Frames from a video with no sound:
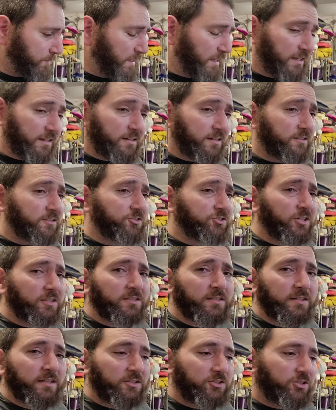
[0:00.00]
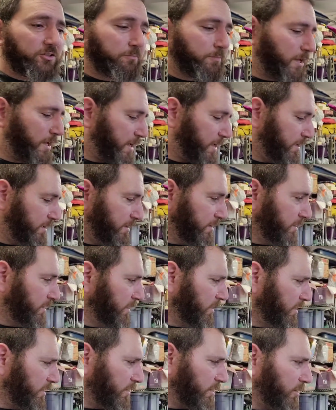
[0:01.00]
It is just an engine bay.
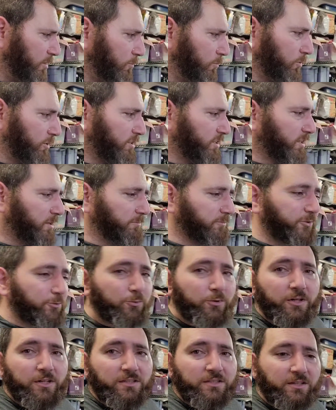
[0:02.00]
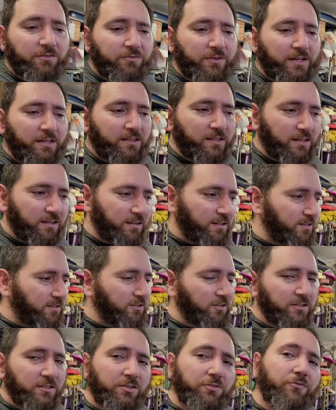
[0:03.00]
Worst comes to worst, if I think this
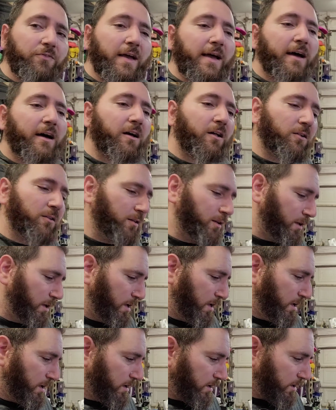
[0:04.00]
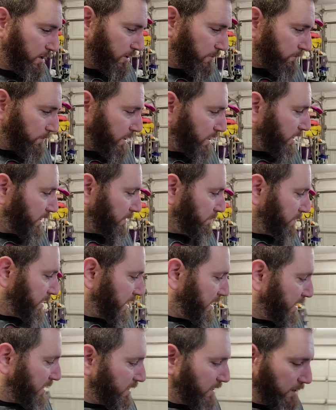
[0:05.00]
looks foul, I
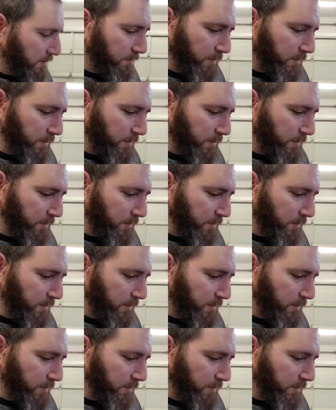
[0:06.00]
may come